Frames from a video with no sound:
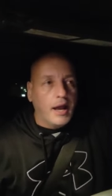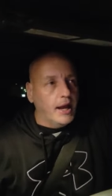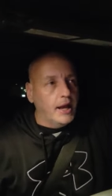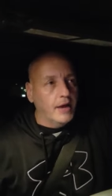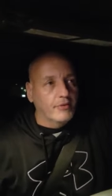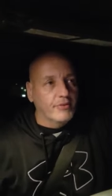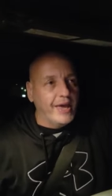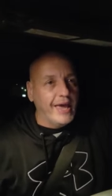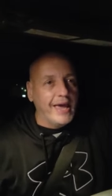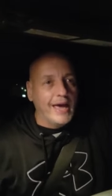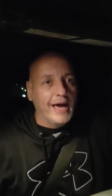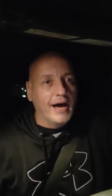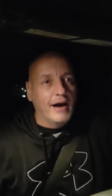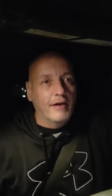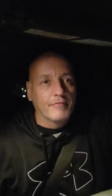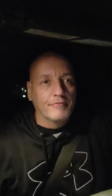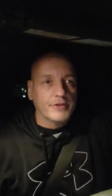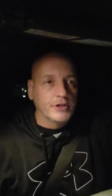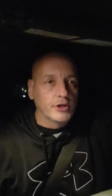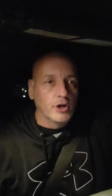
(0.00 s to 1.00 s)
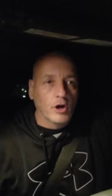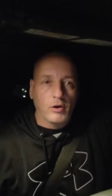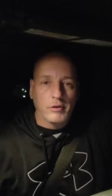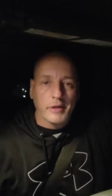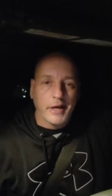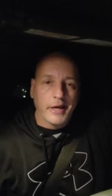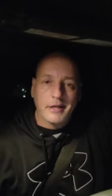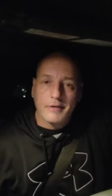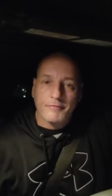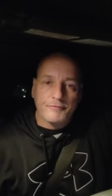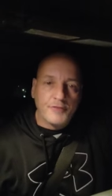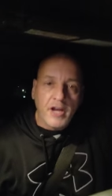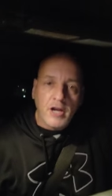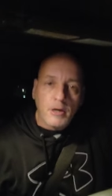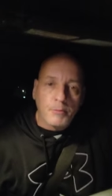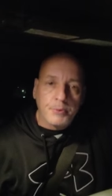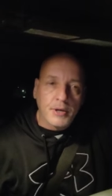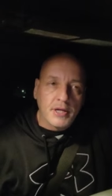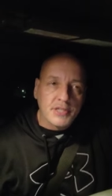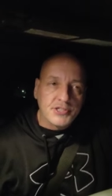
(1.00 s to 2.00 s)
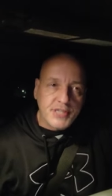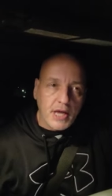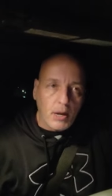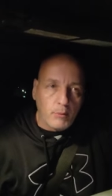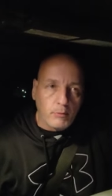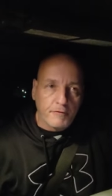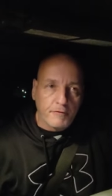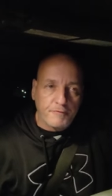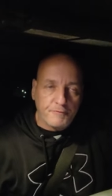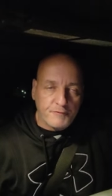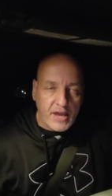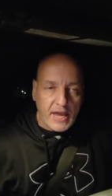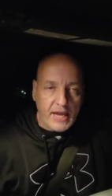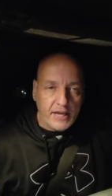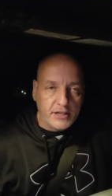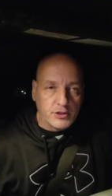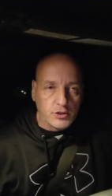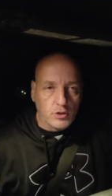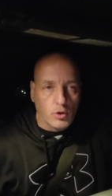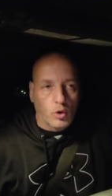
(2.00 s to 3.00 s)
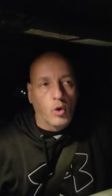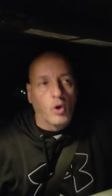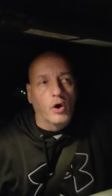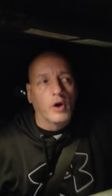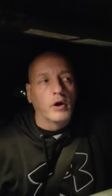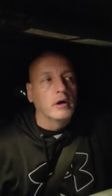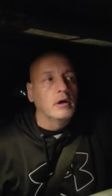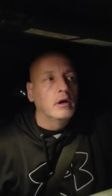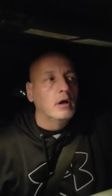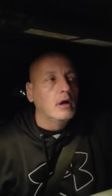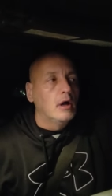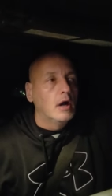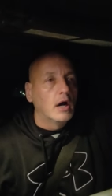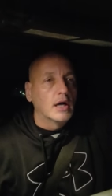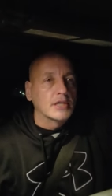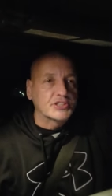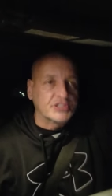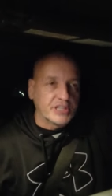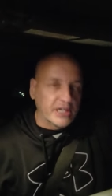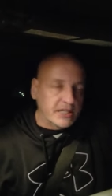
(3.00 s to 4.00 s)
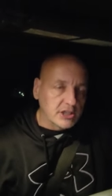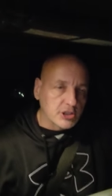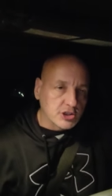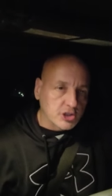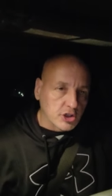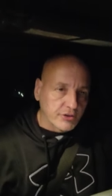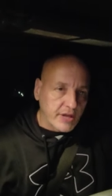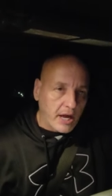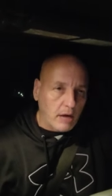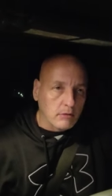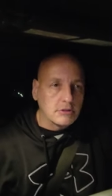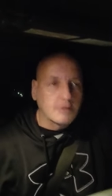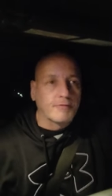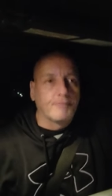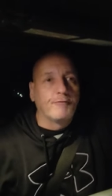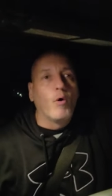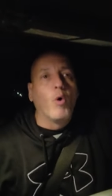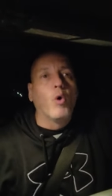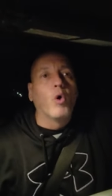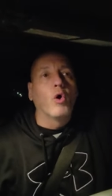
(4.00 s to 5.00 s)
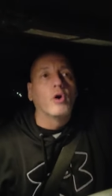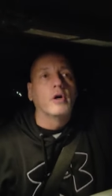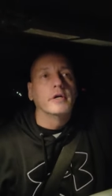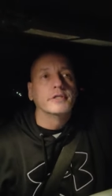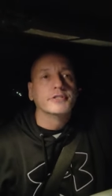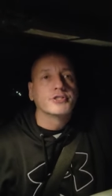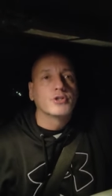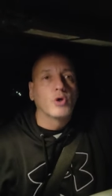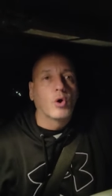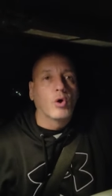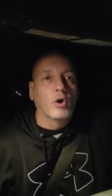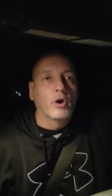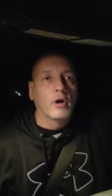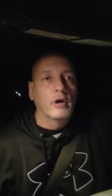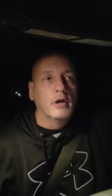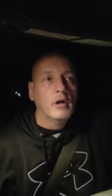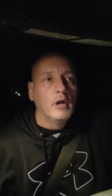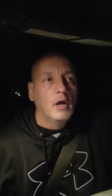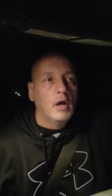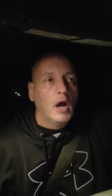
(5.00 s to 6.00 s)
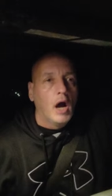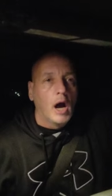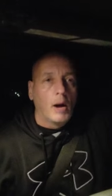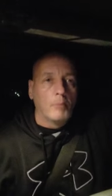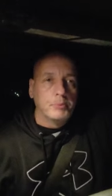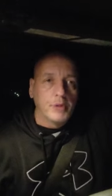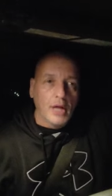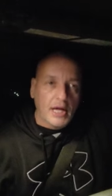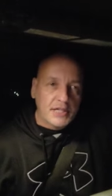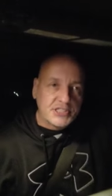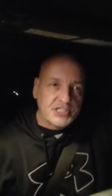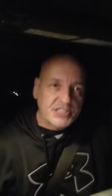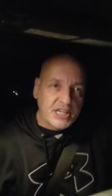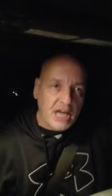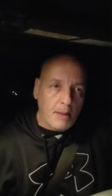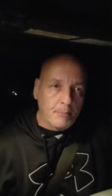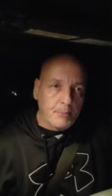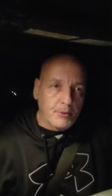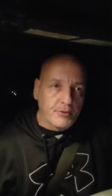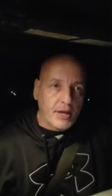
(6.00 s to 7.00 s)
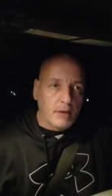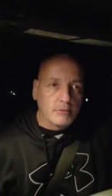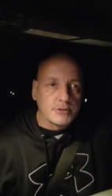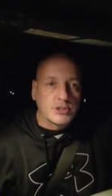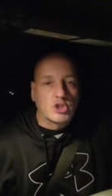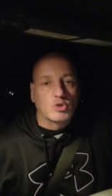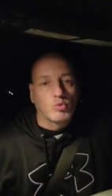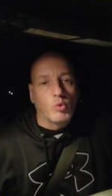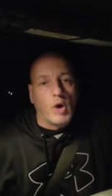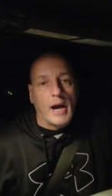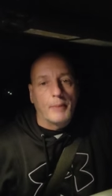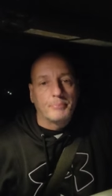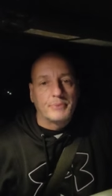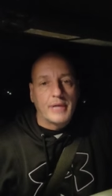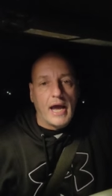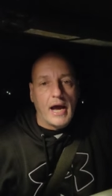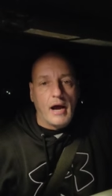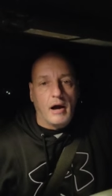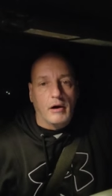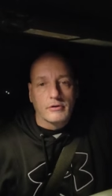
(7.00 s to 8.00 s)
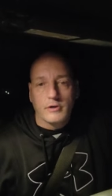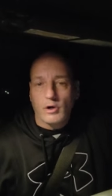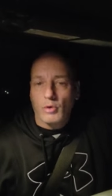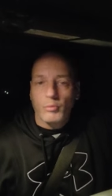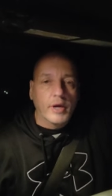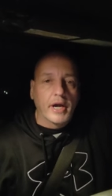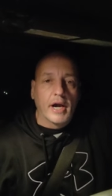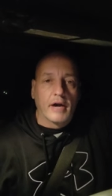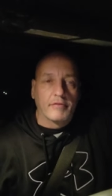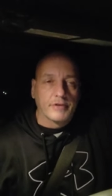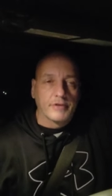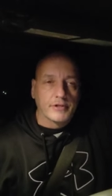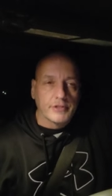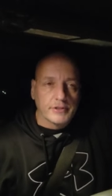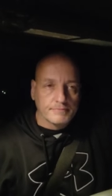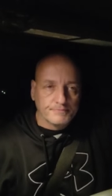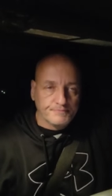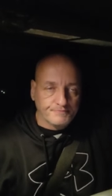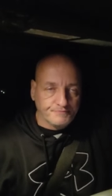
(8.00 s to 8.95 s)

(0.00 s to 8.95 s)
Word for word: and they have, you know, like fingerprints that were faked or a signature that was forged or a blood sample that was swapped out or whatever.